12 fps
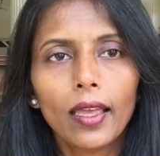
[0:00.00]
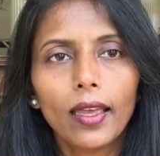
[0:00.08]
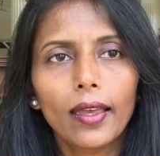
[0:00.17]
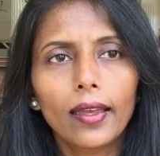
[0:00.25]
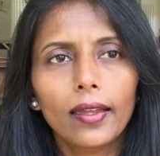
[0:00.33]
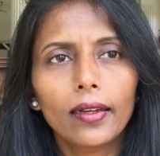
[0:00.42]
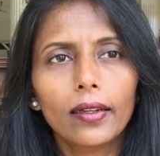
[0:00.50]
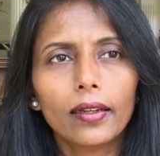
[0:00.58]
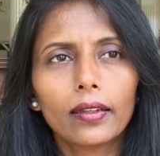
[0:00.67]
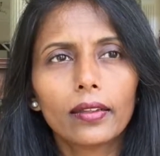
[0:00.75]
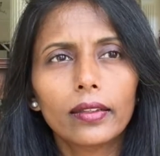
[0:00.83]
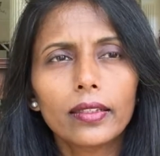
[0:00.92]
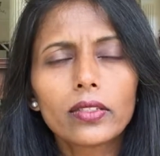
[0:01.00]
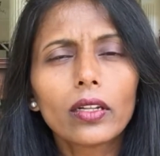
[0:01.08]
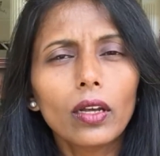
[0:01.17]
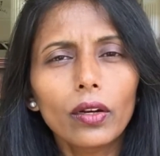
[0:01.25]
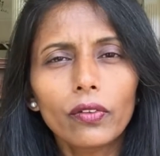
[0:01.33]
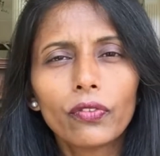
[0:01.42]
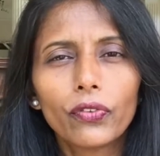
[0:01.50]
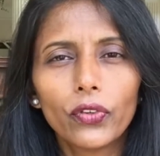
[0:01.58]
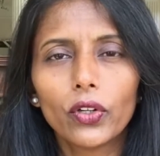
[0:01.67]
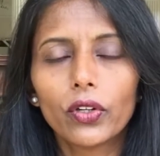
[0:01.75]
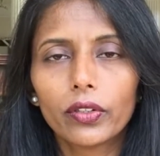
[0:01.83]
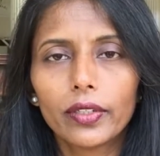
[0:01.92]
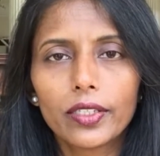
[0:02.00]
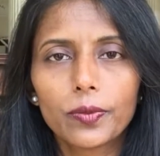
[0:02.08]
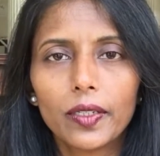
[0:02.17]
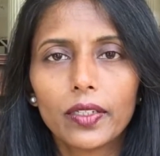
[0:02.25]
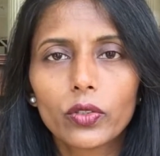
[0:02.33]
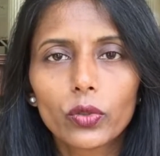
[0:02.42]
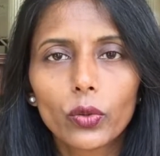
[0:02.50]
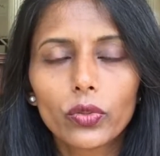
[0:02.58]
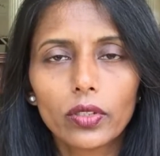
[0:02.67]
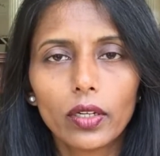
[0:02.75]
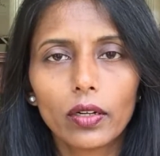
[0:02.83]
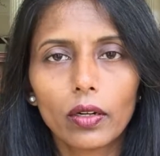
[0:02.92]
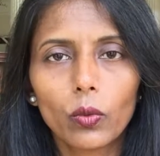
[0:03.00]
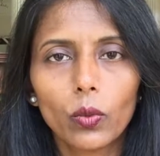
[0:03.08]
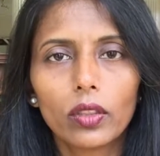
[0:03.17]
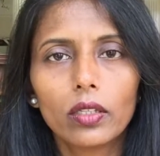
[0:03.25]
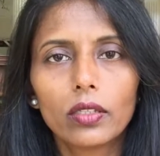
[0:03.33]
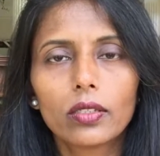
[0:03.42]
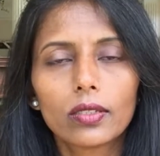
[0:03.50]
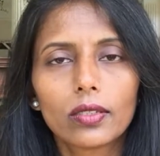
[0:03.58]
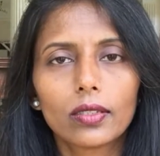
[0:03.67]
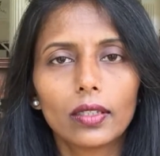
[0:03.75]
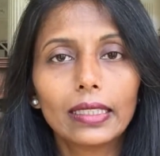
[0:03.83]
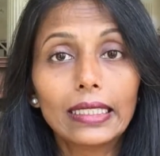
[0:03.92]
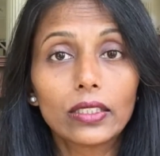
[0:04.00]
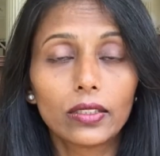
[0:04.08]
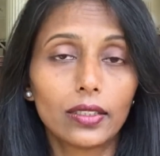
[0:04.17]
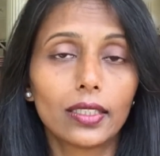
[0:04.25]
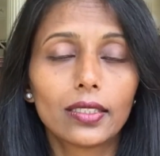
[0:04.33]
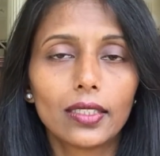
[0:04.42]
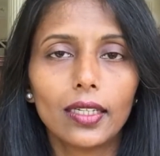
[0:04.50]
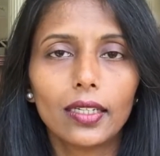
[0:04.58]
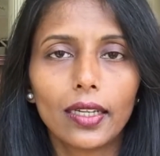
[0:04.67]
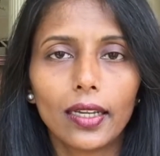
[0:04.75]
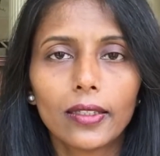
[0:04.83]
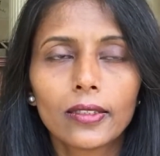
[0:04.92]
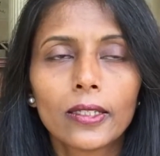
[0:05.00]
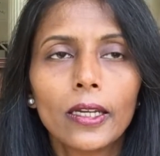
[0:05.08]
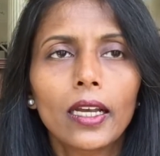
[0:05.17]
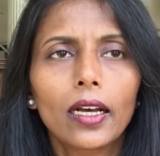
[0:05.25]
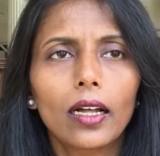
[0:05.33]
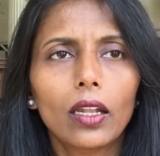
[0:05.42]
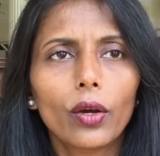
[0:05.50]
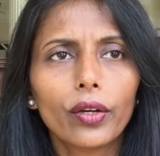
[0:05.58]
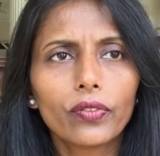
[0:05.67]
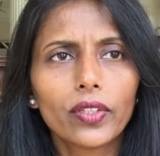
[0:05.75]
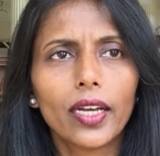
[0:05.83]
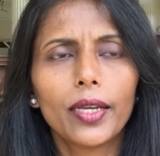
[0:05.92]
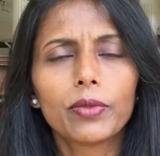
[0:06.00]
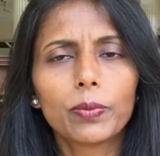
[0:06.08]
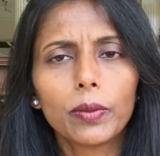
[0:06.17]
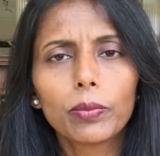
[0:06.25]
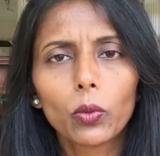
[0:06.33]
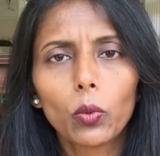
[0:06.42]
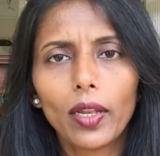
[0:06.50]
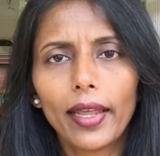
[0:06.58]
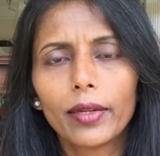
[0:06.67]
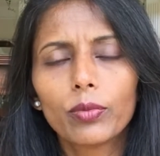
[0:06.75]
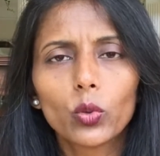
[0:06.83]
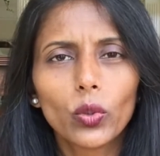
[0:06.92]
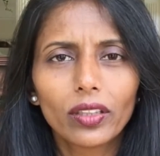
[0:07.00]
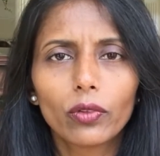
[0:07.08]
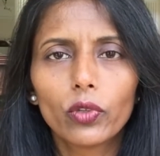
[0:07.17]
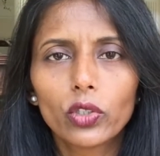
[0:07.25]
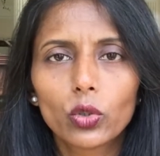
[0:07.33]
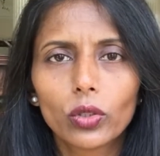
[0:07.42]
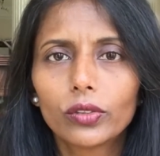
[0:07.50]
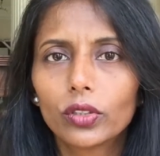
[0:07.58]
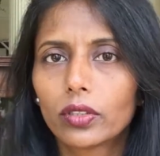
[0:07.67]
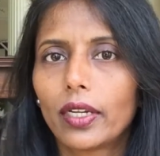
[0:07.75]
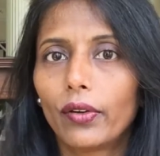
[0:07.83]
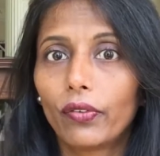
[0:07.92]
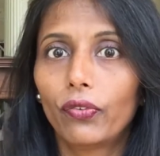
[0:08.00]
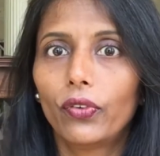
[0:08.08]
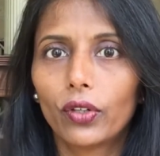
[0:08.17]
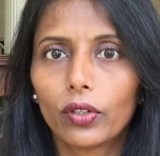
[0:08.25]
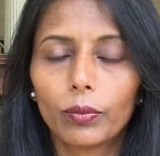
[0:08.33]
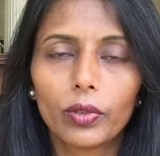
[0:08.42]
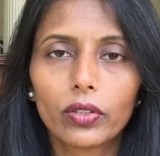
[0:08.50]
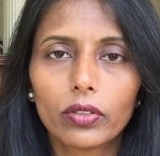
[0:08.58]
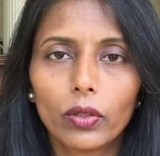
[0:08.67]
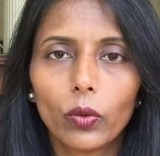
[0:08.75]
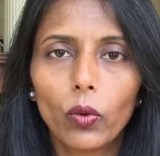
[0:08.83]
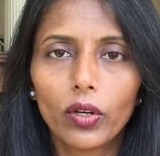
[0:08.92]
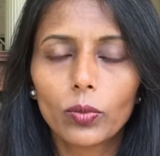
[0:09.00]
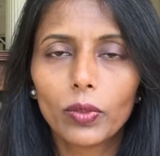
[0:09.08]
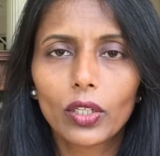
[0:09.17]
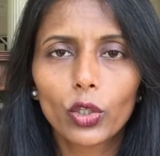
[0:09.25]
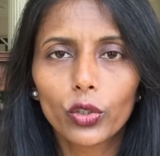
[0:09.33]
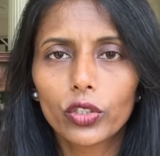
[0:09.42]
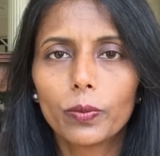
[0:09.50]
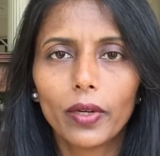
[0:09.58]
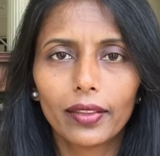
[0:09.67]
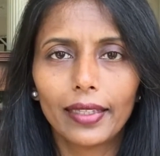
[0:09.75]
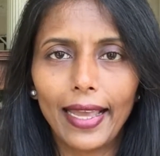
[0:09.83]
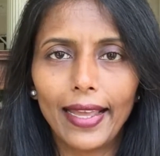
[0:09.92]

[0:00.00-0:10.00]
And there's a lot of fear that's been associated with these 16 days. A lot of times people will end up doing the ritual just out of fear because they don't want to be cursed by the